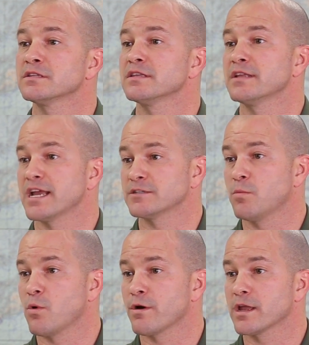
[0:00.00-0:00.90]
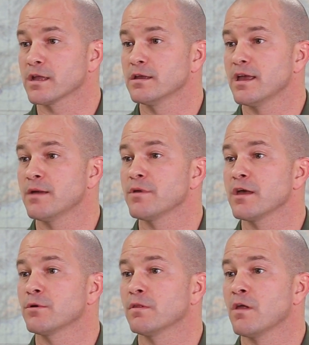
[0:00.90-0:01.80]
to the next morning and be
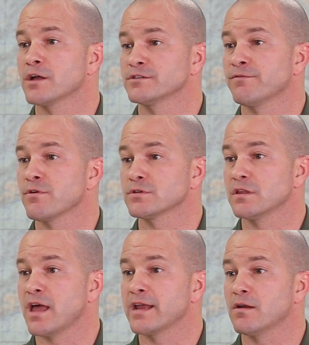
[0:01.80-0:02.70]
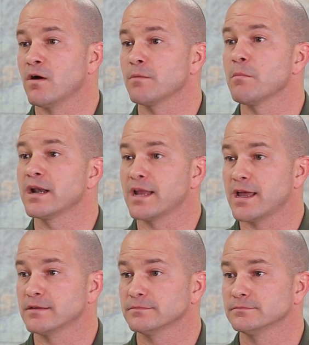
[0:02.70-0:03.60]
able to launch first light on Monday.